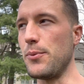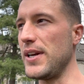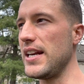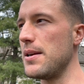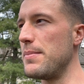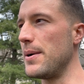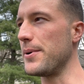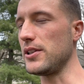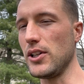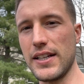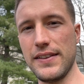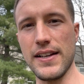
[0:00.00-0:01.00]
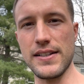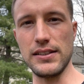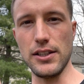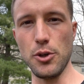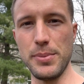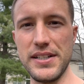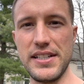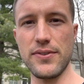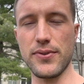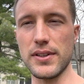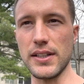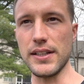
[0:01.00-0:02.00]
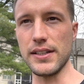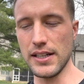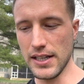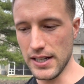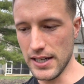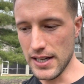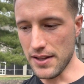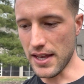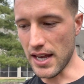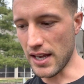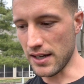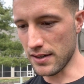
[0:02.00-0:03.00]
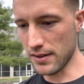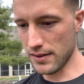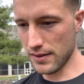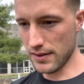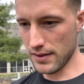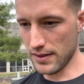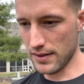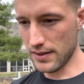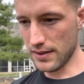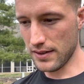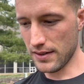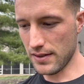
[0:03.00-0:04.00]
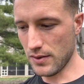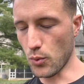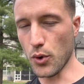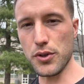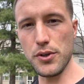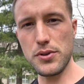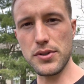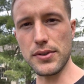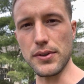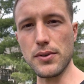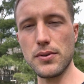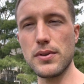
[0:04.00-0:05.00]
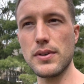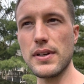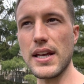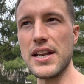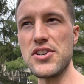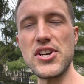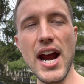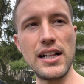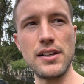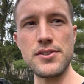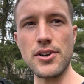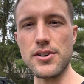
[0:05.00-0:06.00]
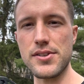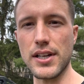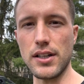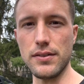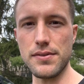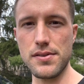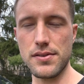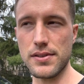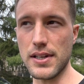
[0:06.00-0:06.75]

We need to be able to look at things a little bit differently than we're used to and challenge ourselves.